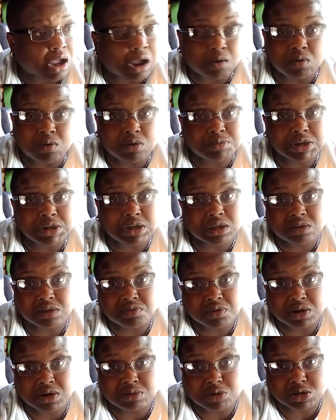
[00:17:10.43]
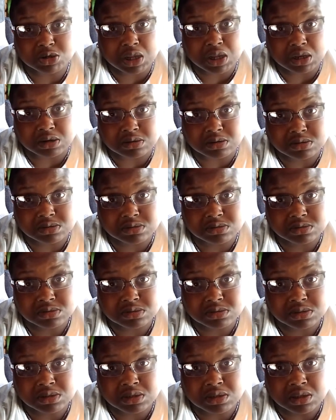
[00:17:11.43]
I won't be looking for any more trailers
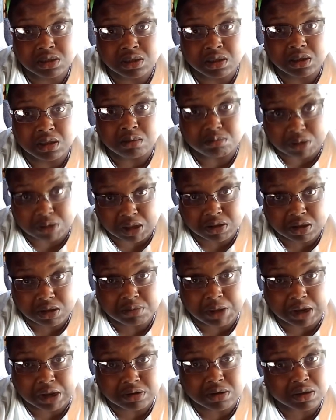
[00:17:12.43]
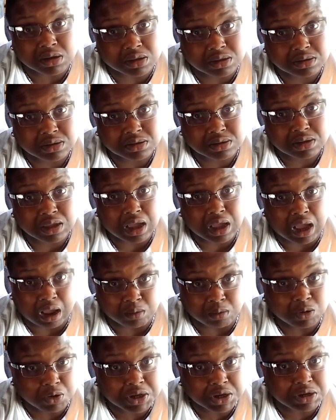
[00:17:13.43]
by hook or by crook,
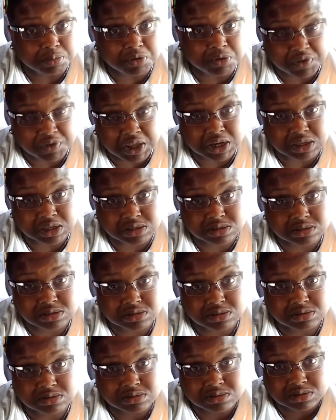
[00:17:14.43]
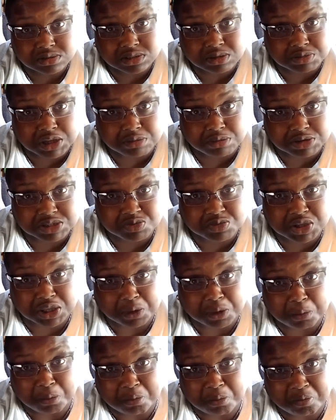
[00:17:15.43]
I'm going to end up in Phoenix sometime this week.